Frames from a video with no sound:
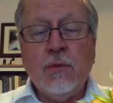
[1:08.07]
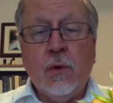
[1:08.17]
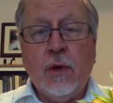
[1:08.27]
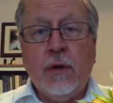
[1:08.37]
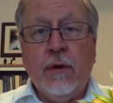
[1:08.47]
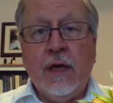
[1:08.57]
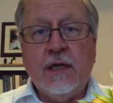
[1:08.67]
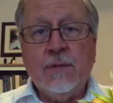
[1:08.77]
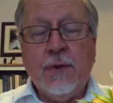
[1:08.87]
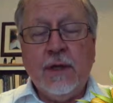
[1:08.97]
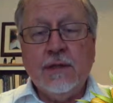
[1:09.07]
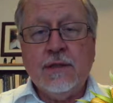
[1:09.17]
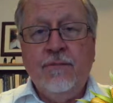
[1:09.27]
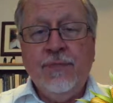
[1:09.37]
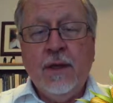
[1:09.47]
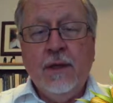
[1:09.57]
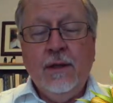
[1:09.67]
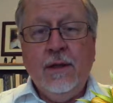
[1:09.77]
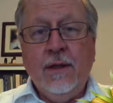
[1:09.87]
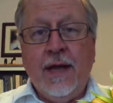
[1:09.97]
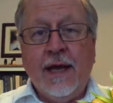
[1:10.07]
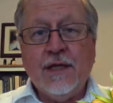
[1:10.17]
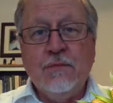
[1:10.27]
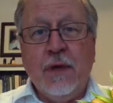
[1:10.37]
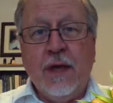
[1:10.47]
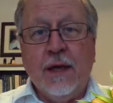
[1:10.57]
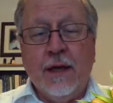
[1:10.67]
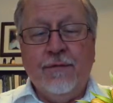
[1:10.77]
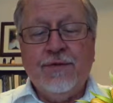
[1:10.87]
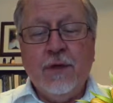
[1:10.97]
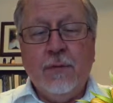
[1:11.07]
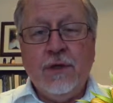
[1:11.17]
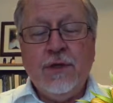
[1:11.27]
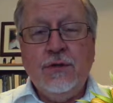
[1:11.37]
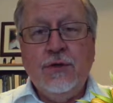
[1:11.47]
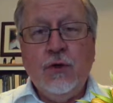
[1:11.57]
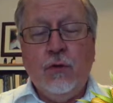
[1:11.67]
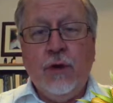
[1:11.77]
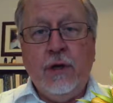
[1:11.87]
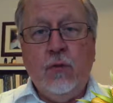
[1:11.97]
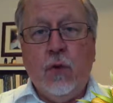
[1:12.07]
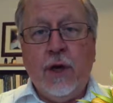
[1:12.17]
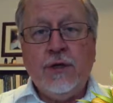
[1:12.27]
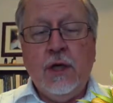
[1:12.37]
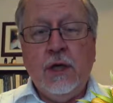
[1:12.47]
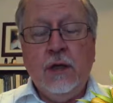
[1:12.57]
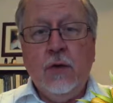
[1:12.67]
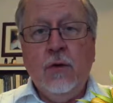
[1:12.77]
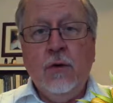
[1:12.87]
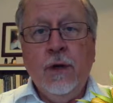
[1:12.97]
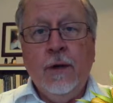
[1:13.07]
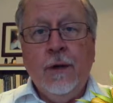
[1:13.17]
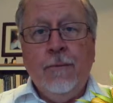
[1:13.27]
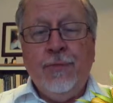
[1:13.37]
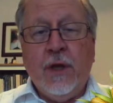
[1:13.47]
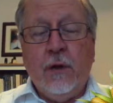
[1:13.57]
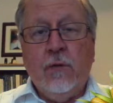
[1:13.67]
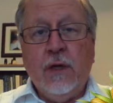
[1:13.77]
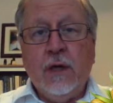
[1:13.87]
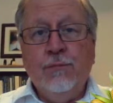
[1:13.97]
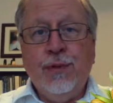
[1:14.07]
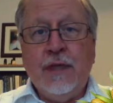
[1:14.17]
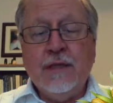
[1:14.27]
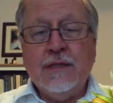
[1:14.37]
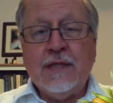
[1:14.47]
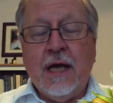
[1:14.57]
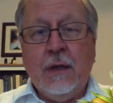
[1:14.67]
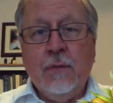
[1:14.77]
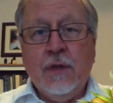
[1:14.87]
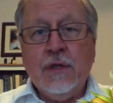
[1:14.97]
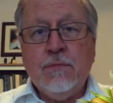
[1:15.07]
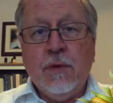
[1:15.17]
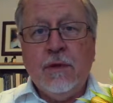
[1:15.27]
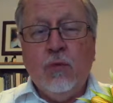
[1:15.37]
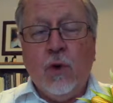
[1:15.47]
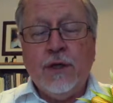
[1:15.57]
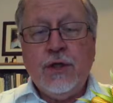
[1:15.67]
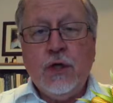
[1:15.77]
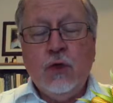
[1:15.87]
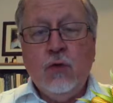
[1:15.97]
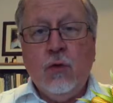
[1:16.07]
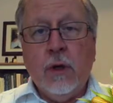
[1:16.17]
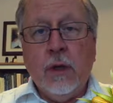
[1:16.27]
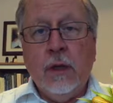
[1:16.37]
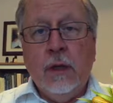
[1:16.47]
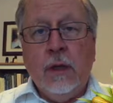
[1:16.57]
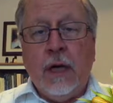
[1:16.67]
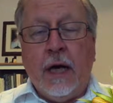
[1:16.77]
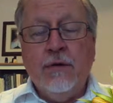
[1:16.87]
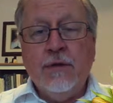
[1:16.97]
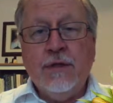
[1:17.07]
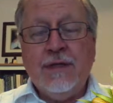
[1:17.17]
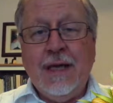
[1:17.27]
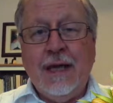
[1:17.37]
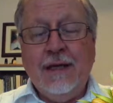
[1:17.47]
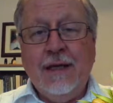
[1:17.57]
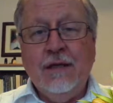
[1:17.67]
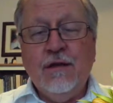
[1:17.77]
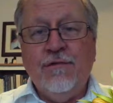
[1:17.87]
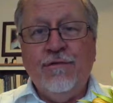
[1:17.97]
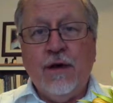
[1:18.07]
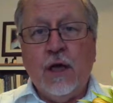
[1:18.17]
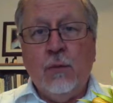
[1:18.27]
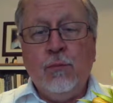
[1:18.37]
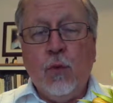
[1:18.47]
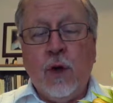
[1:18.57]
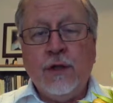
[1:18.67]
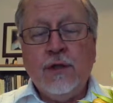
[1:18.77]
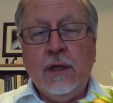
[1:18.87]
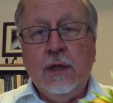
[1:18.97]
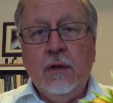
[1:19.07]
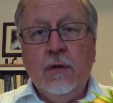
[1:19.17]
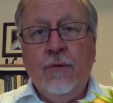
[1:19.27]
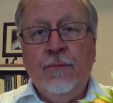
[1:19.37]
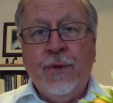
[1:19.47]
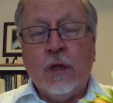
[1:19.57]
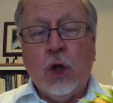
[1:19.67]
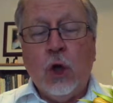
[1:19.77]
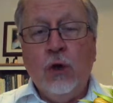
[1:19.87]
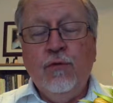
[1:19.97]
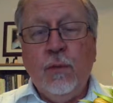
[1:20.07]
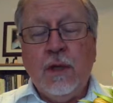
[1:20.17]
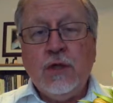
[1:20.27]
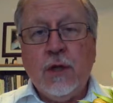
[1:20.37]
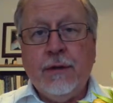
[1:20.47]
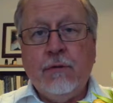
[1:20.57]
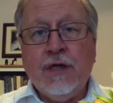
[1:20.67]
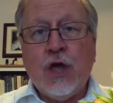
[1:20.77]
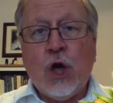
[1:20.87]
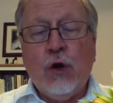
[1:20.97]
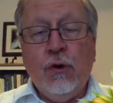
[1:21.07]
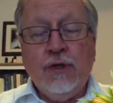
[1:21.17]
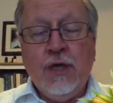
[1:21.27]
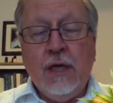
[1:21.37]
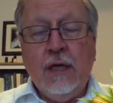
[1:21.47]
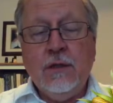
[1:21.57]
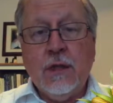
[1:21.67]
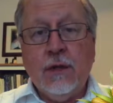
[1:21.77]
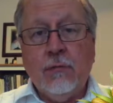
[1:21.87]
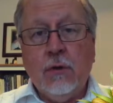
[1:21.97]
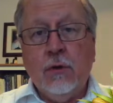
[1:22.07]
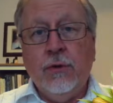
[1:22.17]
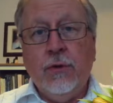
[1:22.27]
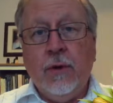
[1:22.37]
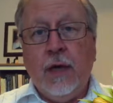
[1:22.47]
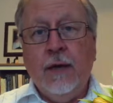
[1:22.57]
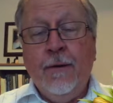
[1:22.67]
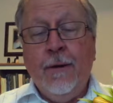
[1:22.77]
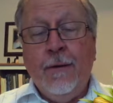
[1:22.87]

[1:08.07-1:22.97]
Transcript: Well, what a great experience it has been. I've so much enjoyed watching you not only complete assignments, but watching your understanding develop, watching you learn from each other, encouraging each other along the way.